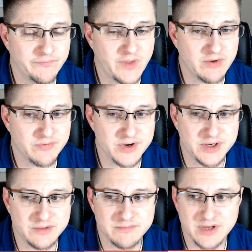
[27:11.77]

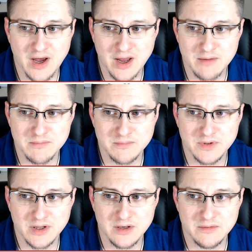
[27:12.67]
Every time
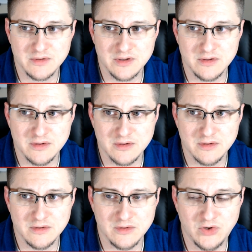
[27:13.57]
that
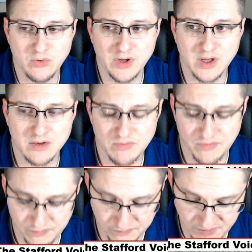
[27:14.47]
doing it
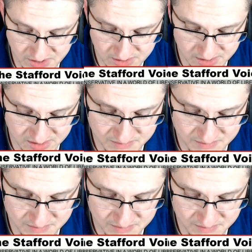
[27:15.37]
fit into